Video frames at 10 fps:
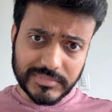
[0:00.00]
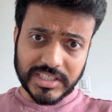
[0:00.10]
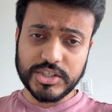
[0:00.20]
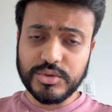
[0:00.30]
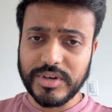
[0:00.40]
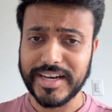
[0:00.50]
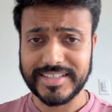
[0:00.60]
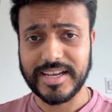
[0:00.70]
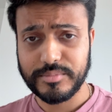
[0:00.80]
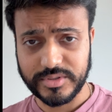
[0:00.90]
Two great
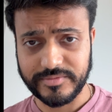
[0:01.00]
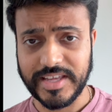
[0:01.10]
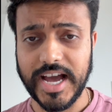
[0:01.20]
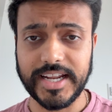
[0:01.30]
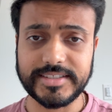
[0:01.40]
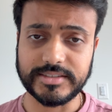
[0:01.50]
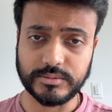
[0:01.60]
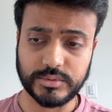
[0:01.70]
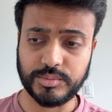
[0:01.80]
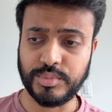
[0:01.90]
examples of that
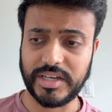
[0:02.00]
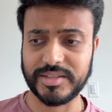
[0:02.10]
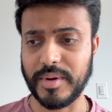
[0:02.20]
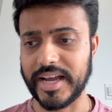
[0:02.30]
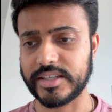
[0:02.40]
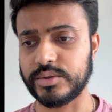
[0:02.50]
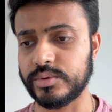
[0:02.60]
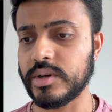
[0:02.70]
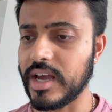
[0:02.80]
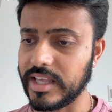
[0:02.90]
would bring us back
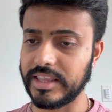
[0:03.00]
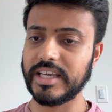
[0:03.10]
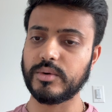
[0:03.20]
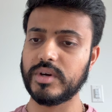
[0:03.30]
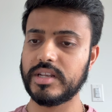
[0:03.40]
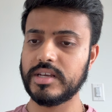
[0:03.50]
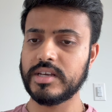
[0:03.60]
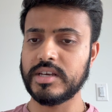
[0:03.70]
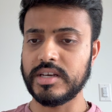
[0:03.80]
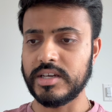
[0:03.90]
to a liquid
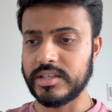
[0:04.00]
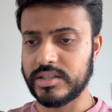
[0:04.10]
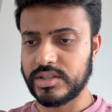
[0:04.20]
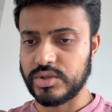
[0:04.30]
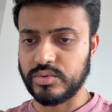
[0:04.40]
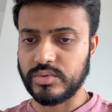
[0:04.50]
to